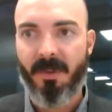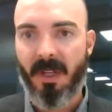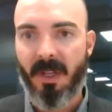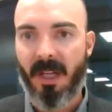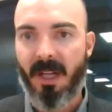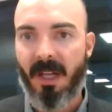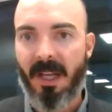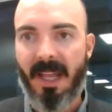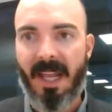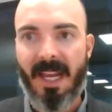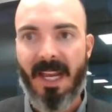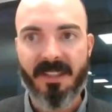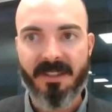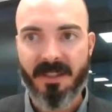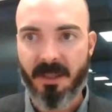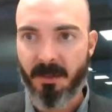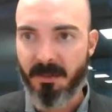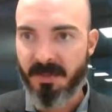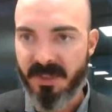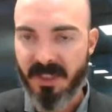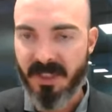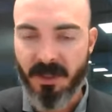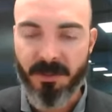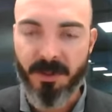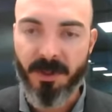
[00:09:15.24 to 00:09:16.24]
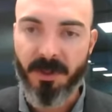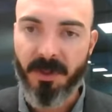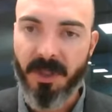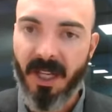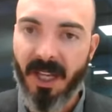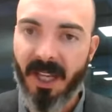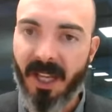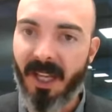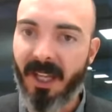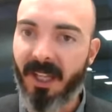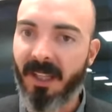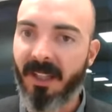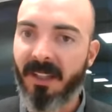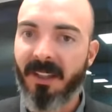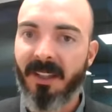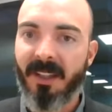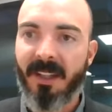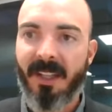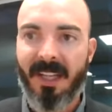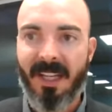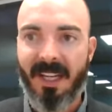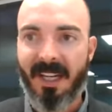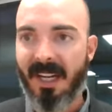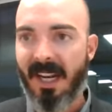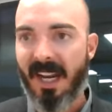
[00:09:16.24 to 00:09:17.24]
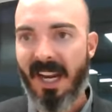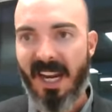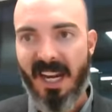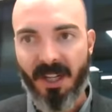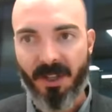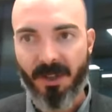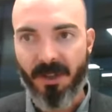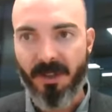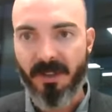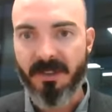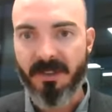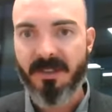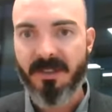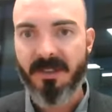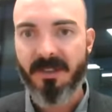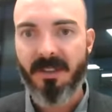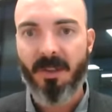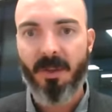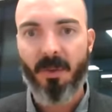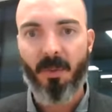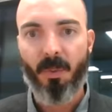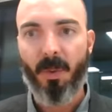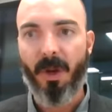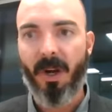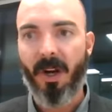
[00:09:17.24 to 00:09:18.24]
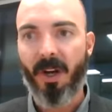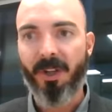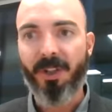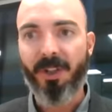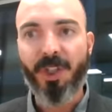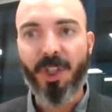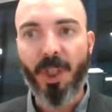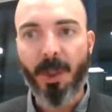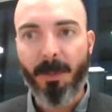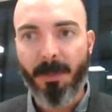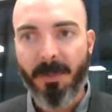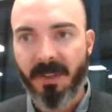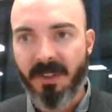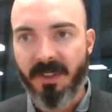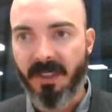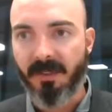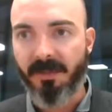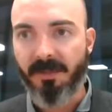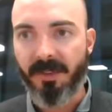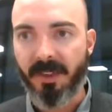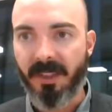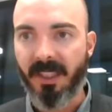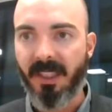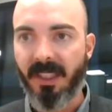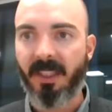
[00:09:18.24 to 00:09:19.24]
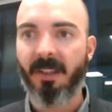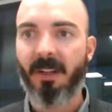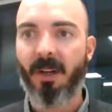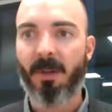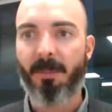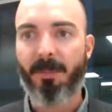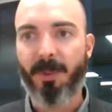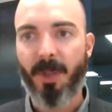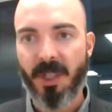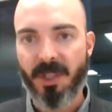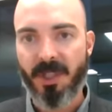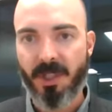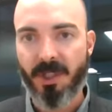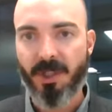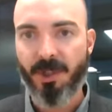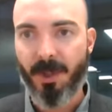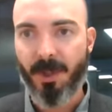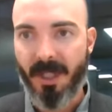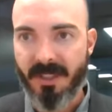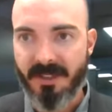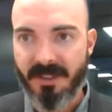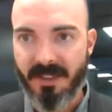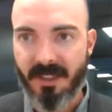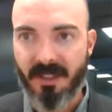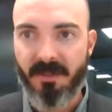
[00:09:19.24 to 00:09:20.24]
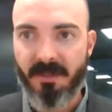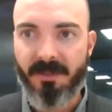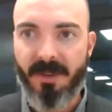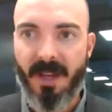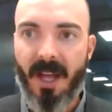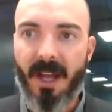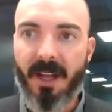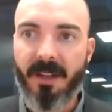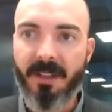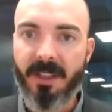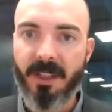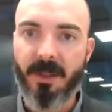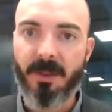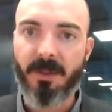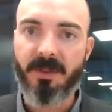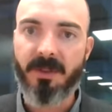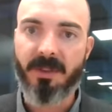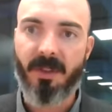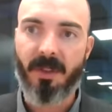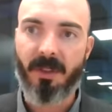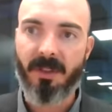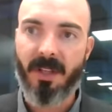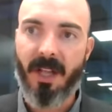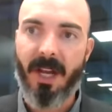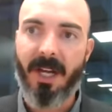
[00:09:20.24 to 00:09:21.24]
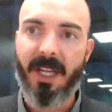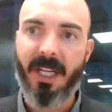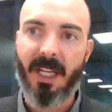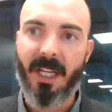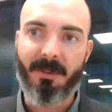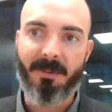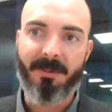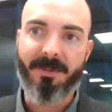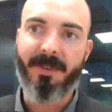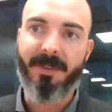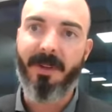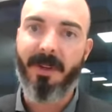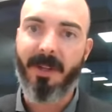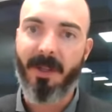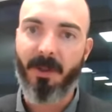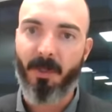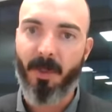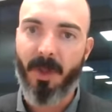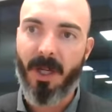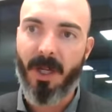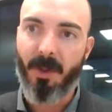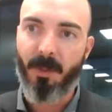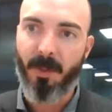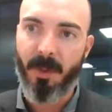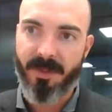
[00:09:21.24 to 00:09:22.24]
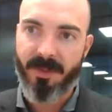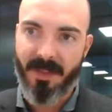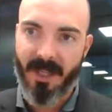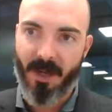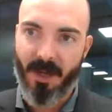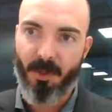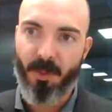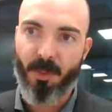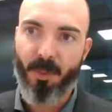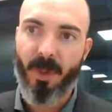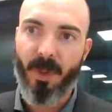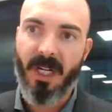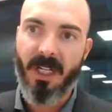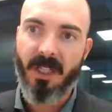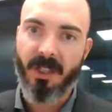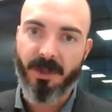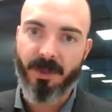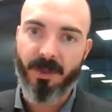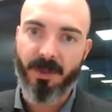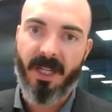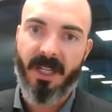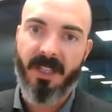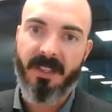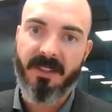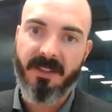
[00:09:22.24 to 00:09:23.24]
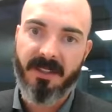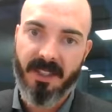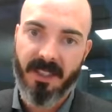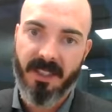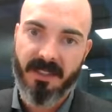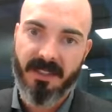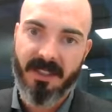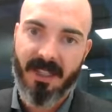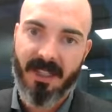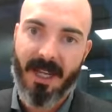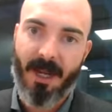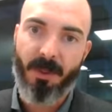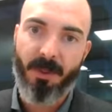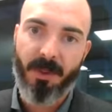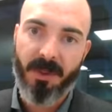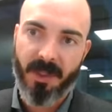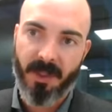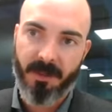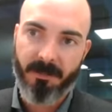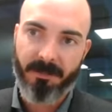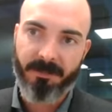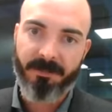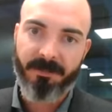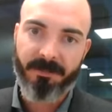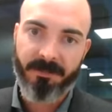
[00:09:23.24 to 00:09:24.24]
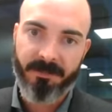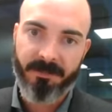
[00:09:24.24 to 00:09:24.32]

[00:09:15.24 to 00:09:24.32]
A sub C root K in acres, where cumulatively our pressure transient values are lining up very well with that rate transient outcome.